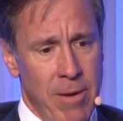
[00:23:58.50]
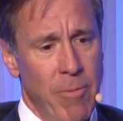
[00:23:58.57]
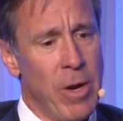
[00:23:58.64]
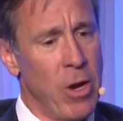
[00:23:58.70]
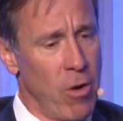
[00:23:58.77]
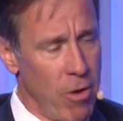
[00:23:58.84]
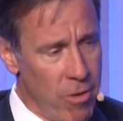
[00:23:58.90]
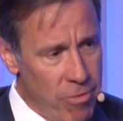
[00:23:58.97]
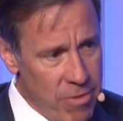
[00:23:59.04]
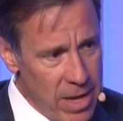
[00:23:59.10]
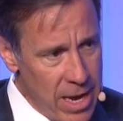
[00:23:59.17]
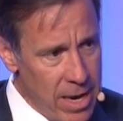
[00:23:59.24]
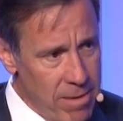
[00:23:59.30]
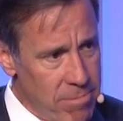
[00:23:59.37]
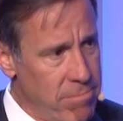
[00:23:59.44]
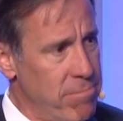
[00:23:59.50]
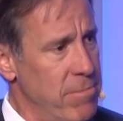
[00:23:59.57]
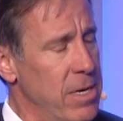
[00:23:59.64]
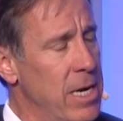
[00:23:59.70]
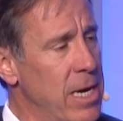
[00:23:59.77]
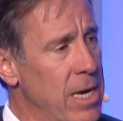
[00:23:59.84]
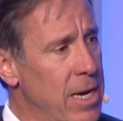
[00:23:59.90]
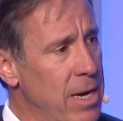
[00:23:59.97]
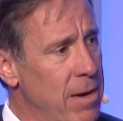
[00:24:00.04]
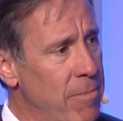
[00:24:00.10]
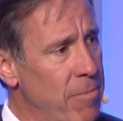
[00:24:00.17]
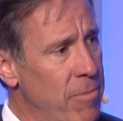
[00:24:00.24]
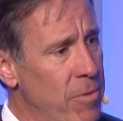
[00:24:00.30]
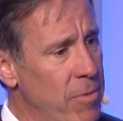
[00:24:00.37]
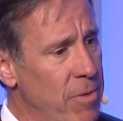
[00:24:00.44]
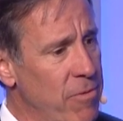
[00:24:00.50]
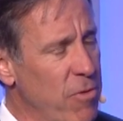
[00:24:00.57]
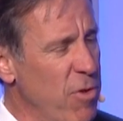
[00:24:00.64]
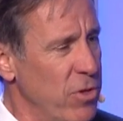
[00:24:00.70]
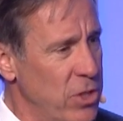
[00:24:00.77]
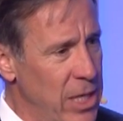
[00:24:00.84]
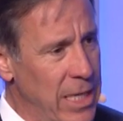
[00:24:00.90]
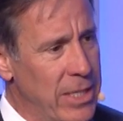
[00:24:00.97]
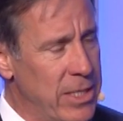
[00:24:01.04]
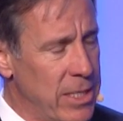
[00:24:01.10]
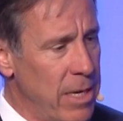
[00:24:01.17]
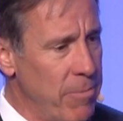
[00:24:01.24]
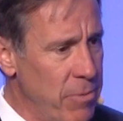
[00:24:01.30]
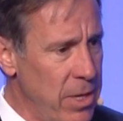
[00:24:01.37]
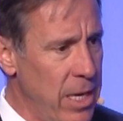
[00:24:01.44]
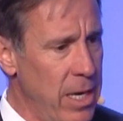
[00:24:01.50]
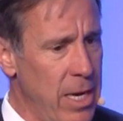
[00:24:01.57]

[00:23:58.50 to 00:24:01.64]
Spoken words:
heard that. We of course did something